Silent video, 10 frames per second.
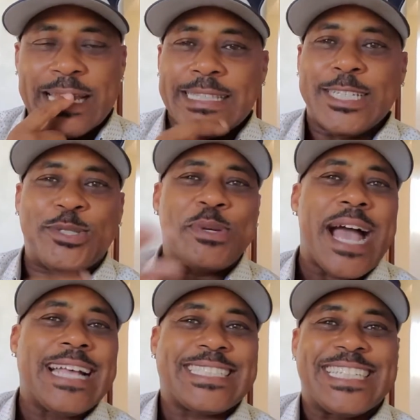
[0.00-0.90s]
that you
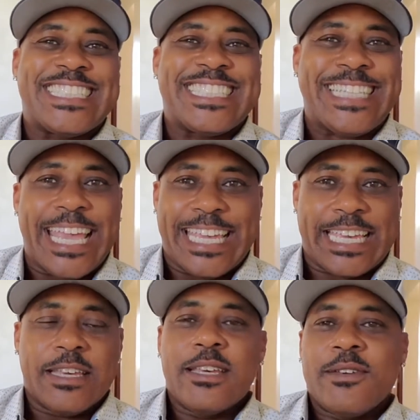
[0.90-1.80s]
guys can
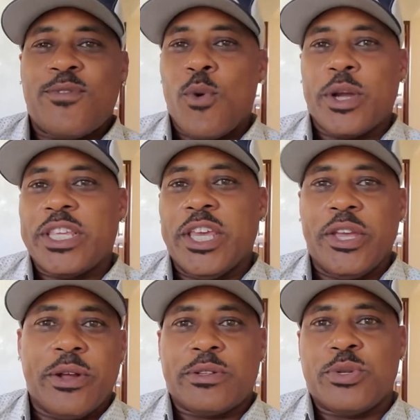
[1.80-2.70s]
stake for a
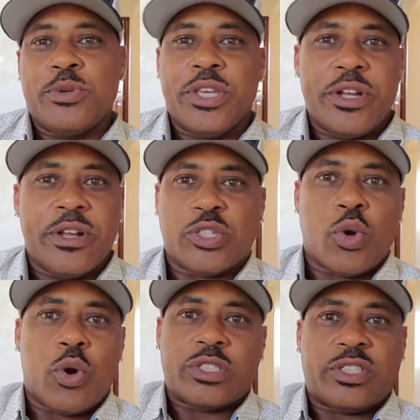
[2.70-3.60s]
year, 2 years,
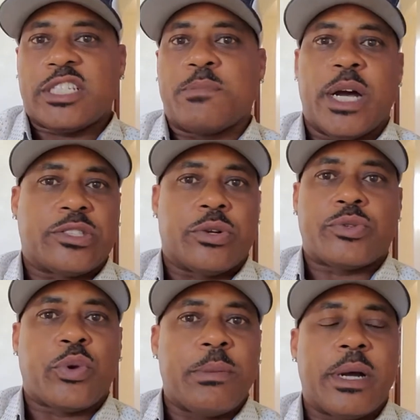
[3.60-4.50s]
or 6 months, or
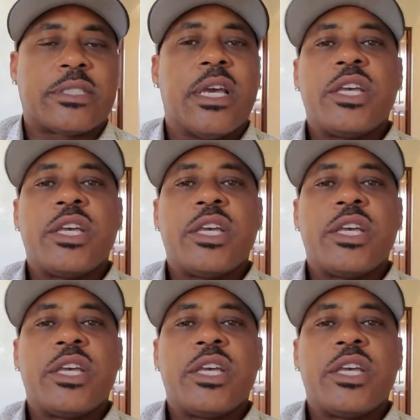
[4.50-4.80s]
3 months.